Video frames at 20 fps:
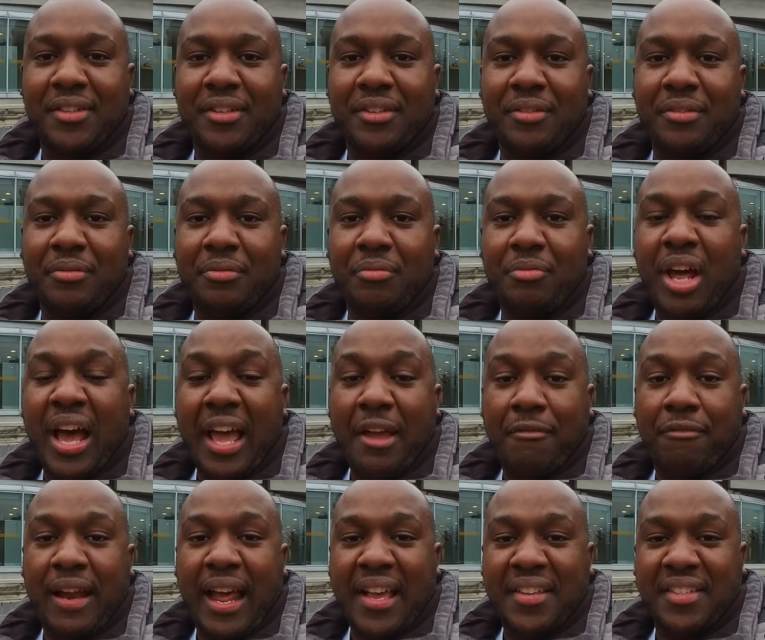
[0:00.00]
and night
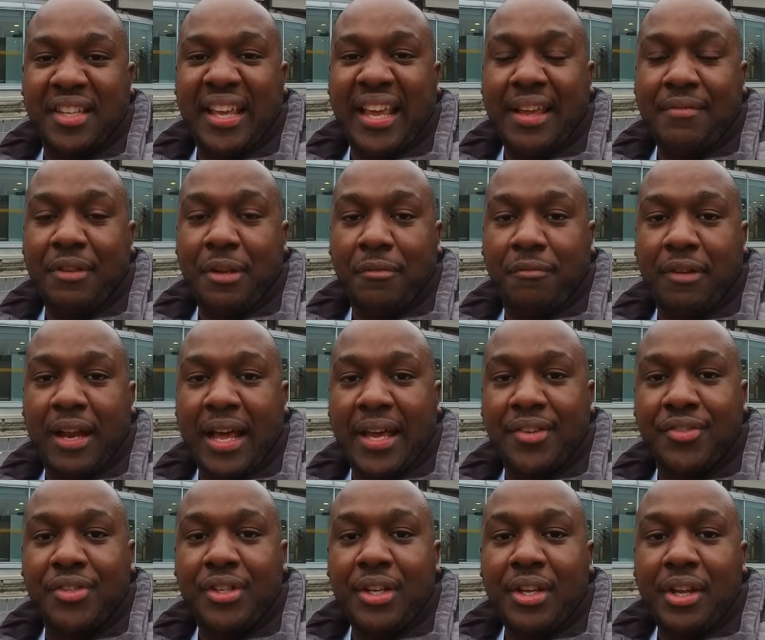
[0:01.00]
flights and evening
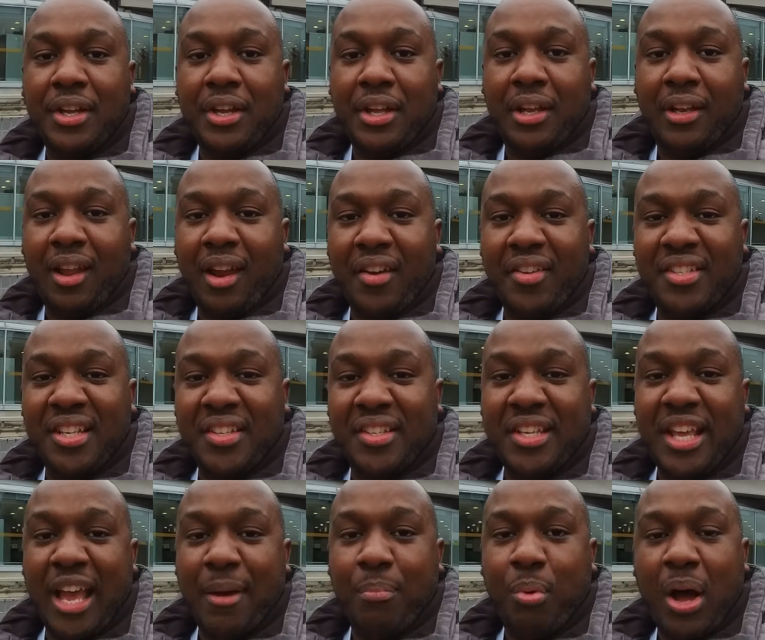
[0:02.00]
flights, London
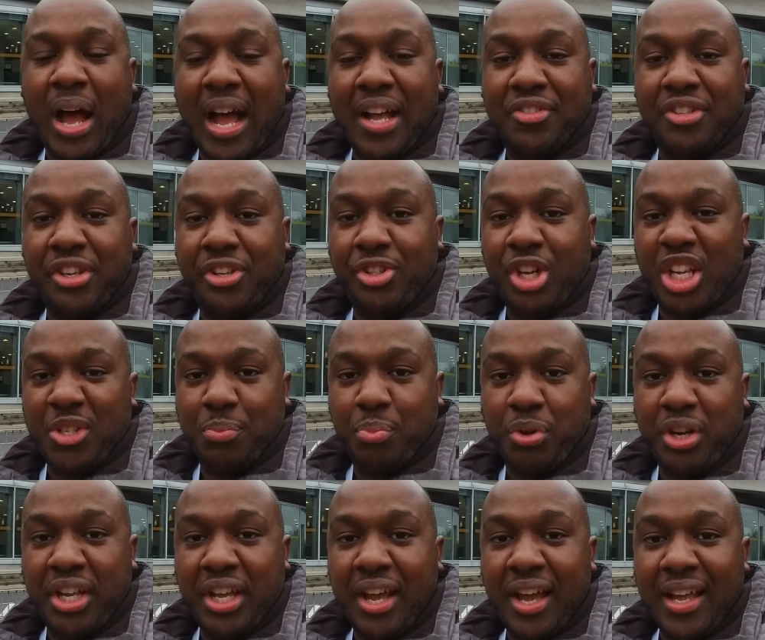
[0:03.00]
City Airport actually shuts
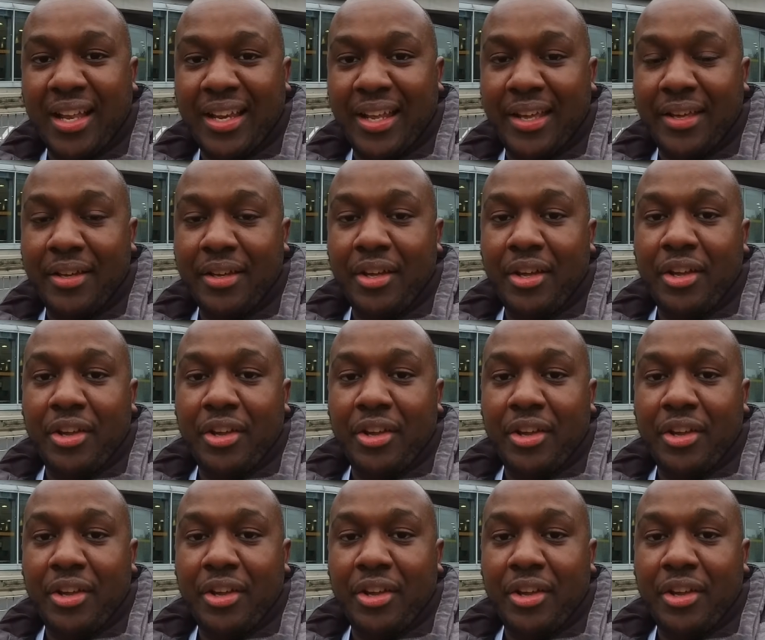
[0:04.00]
pretty early.